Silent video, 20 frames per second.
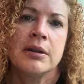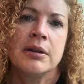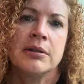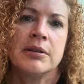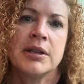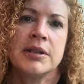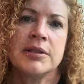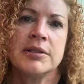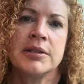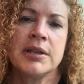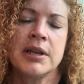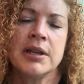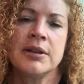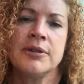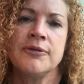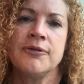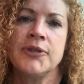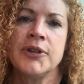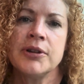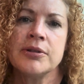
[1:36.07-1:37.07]
that
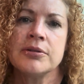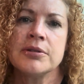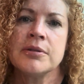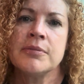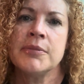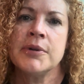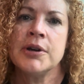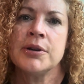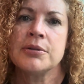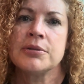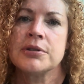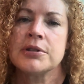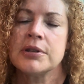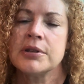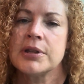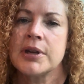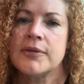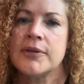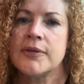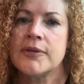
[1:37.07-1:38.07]
Satan fears the most, the
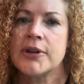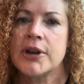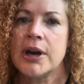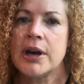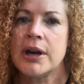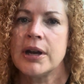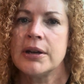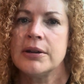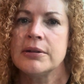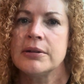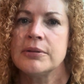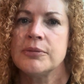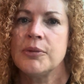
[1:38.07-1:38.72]
love of God.